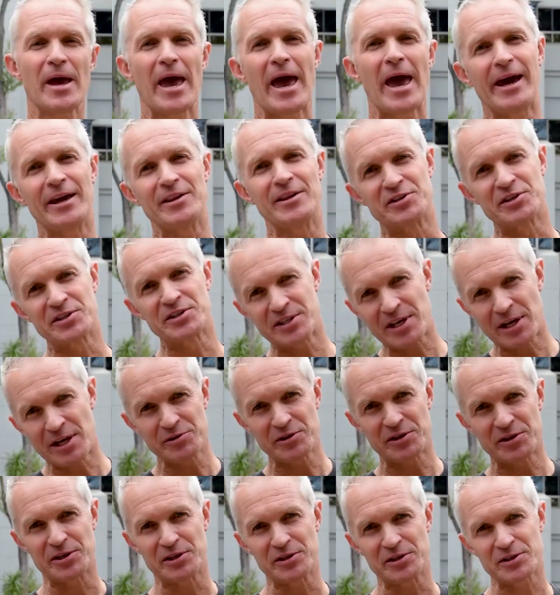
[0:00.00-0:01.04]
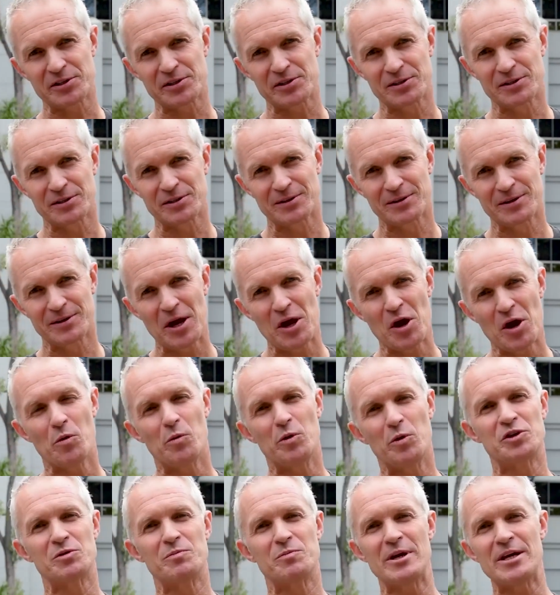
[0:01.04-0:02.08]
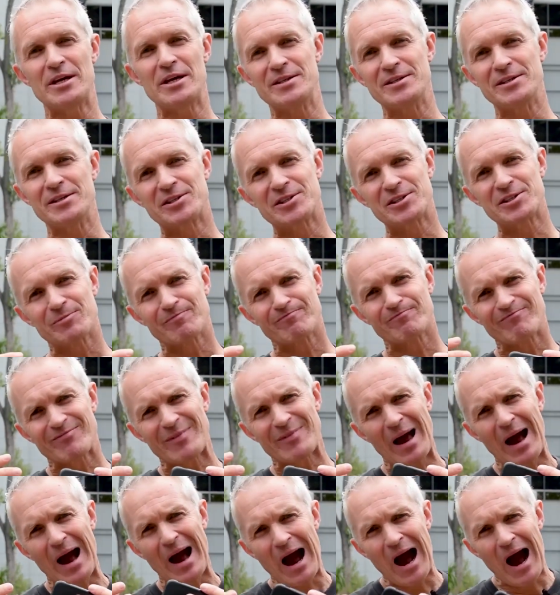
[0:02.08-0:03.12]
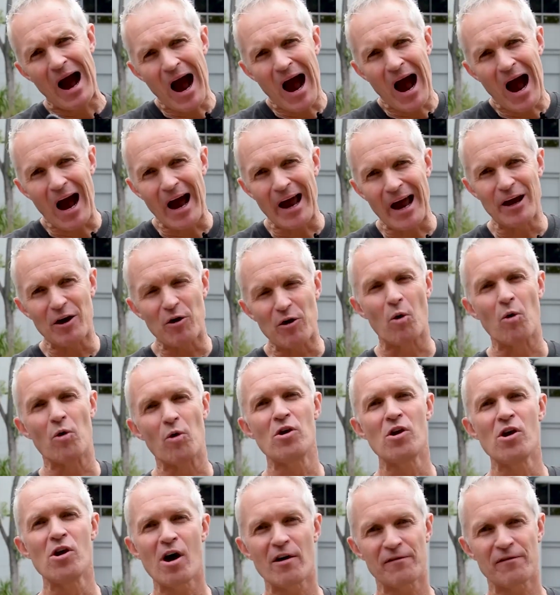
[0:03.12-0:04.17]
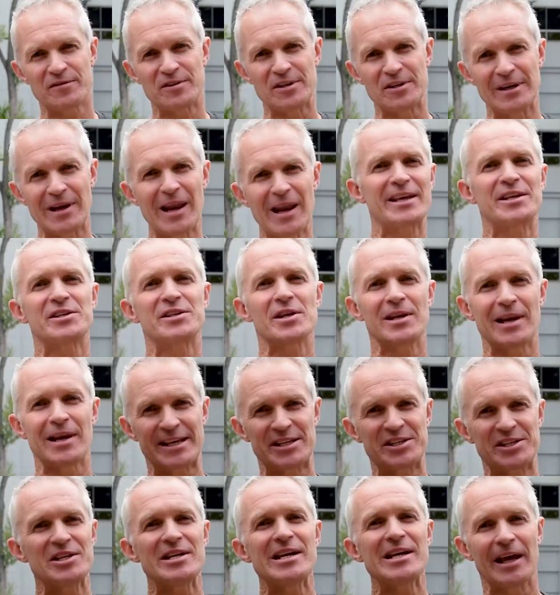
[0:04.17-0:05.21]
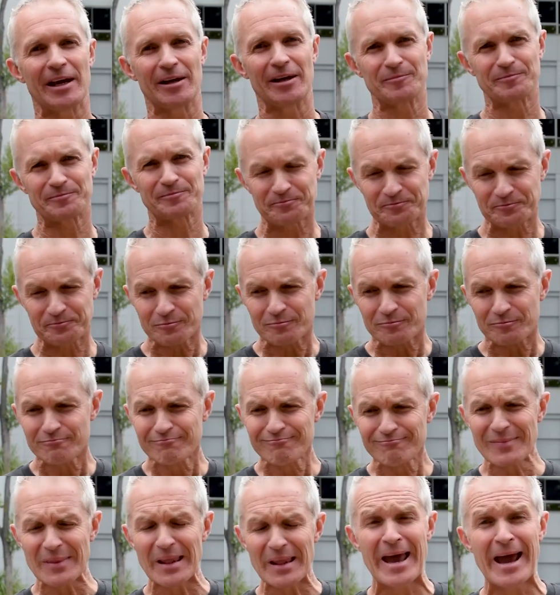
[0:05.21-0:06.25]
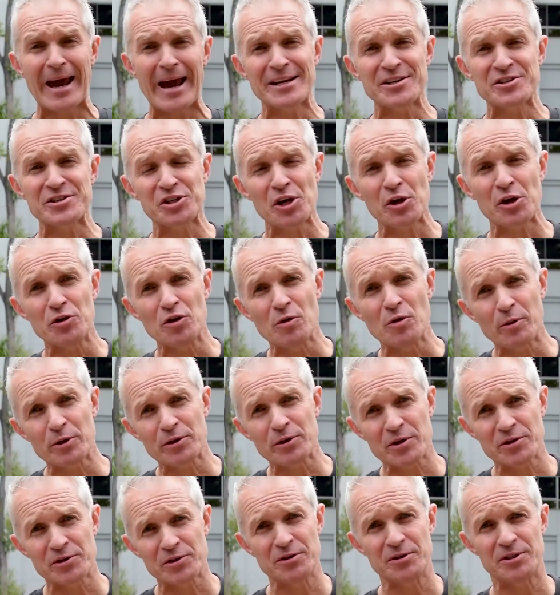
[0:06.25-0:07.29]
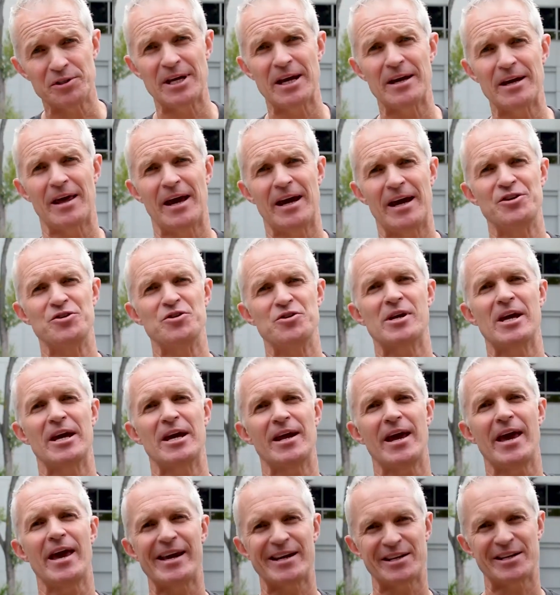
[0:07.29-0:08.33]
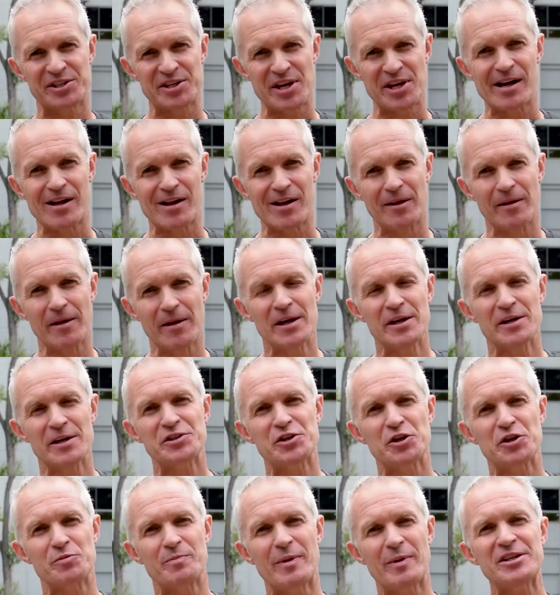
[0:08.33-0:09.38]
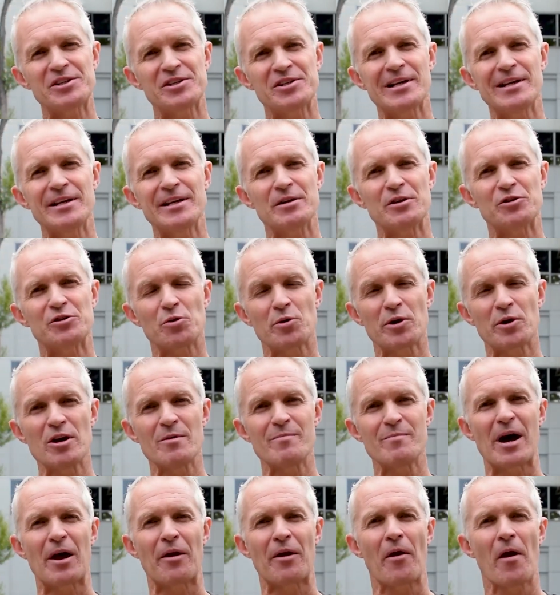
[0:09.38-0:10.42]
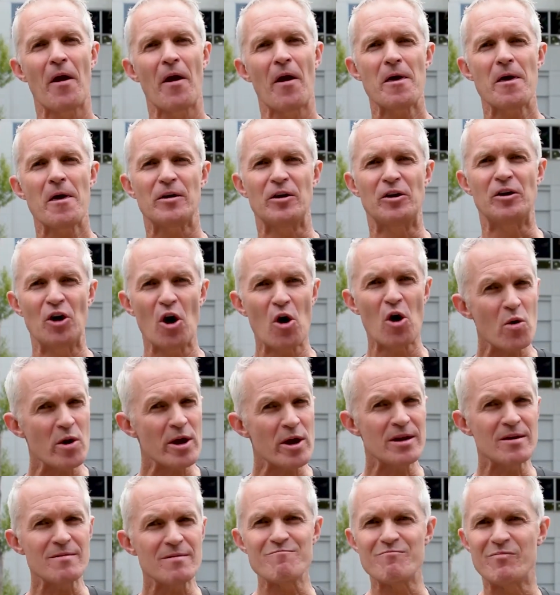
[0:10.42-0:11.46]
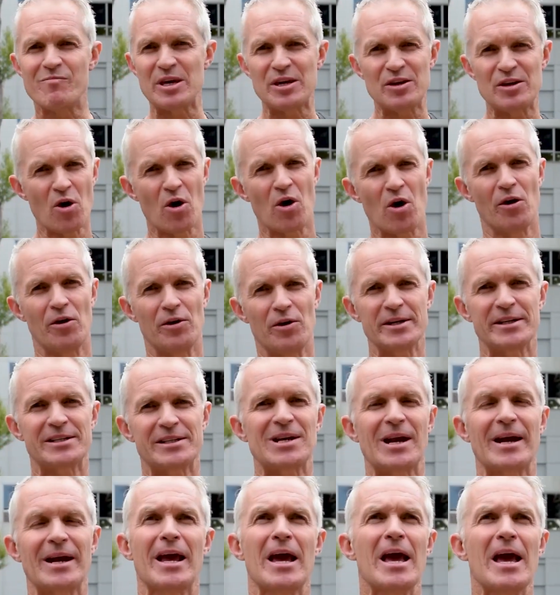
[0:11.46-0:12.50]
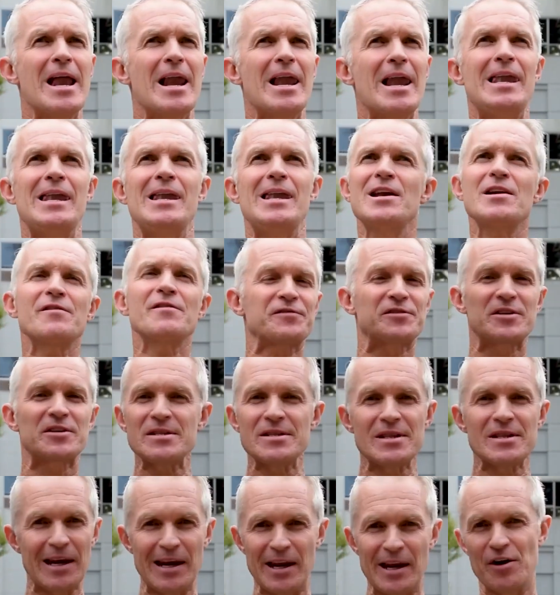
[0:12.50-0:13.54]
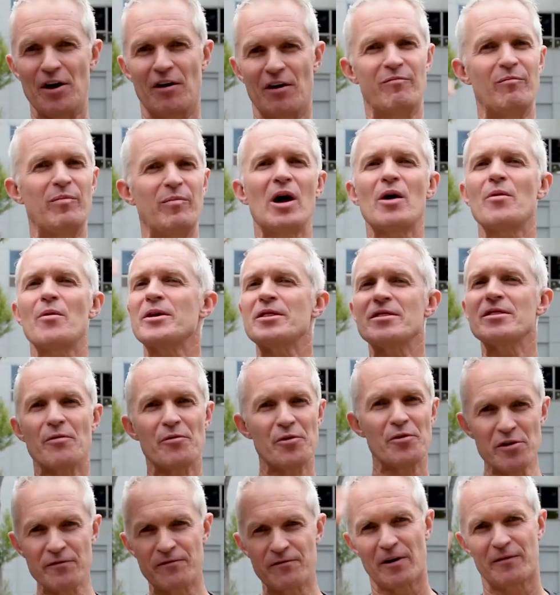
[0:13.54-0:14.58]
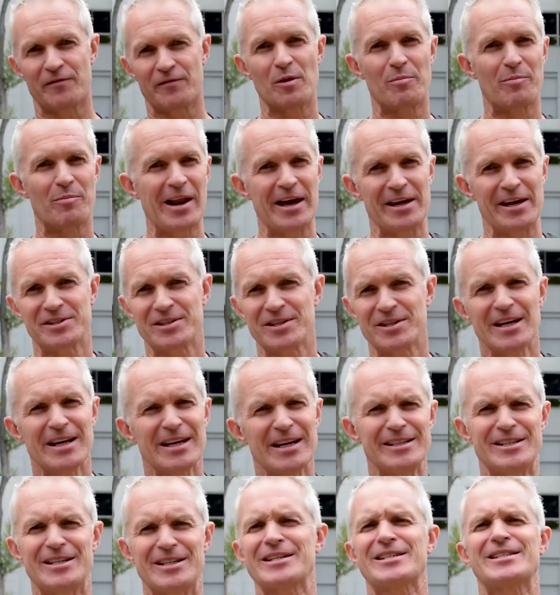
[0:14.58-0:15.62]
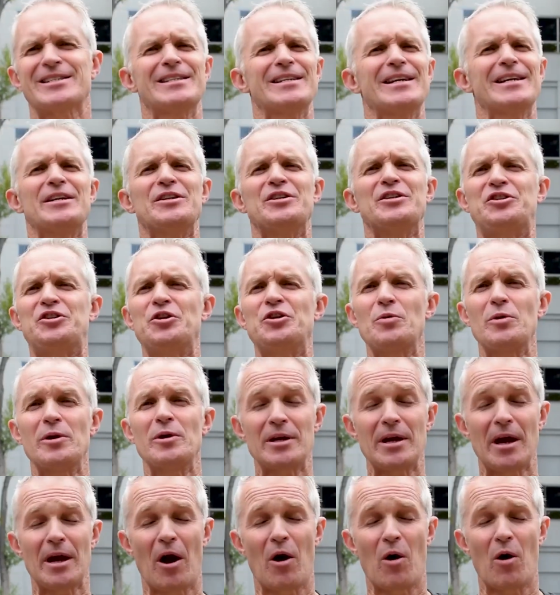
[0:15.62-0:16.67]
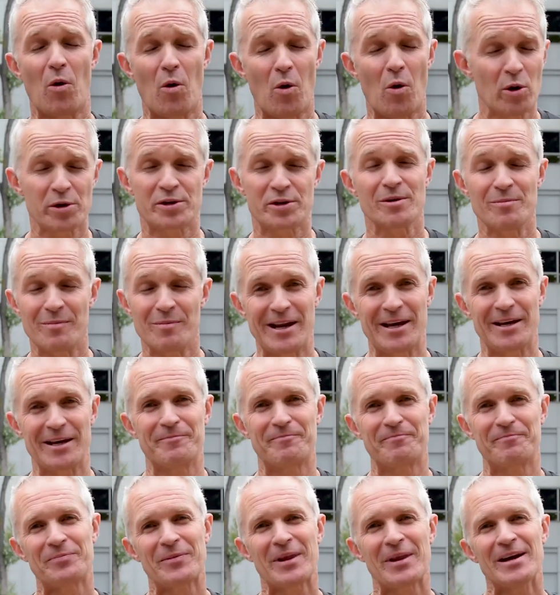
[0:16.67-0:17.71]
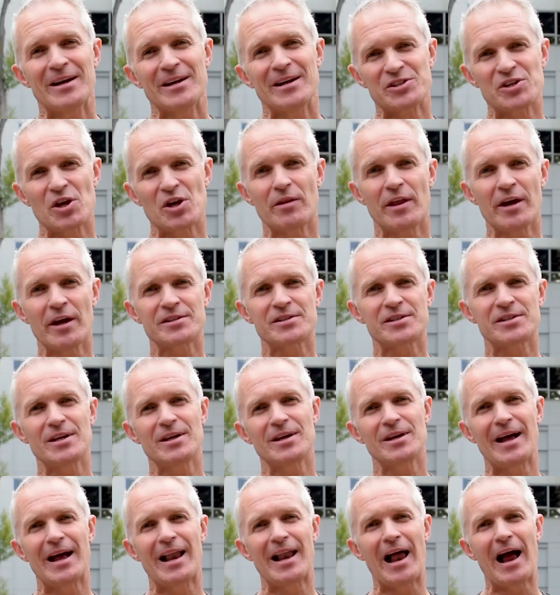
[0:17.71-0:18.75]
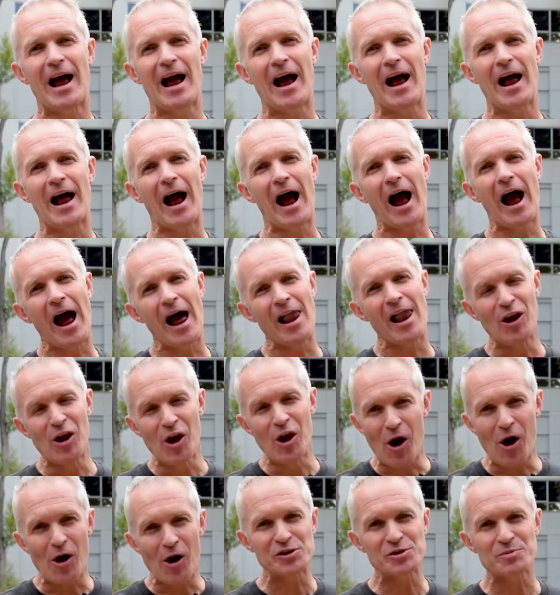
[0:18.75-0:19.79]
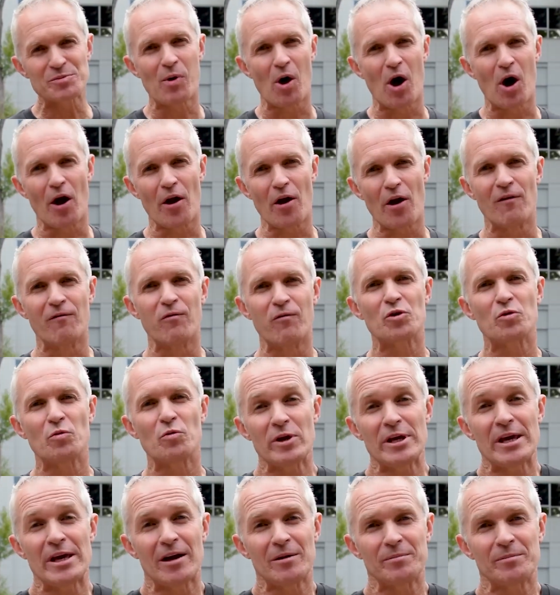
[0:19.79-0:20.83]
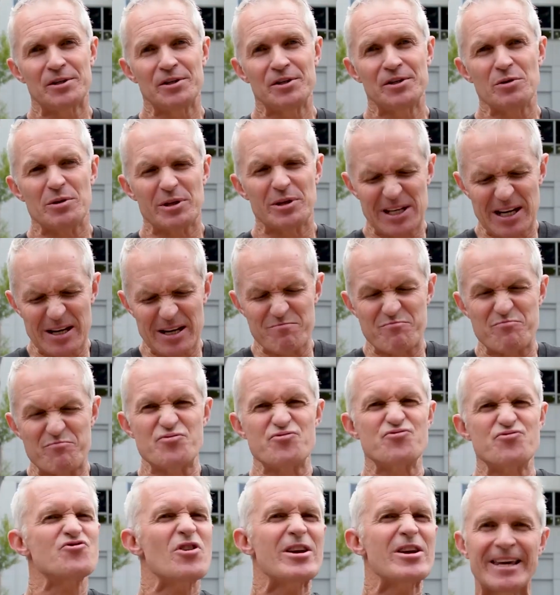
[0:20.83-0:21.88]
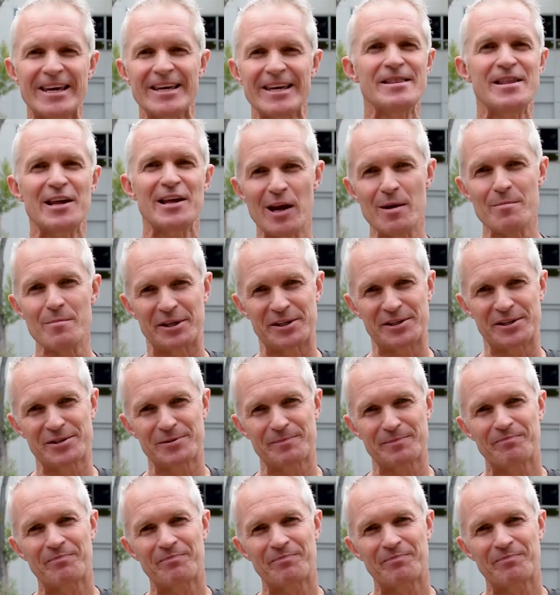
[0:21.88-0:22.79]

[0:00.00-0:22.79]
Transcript: and celsus, which means high or lofty, like ceiling. And so you put those two together and you get Excel. So it's basically talking about going beyond. It's like lifting the lid off, blowing the roof off the place, just doing awesomely. So that's a large part of what we help to do. It's like breaking the limits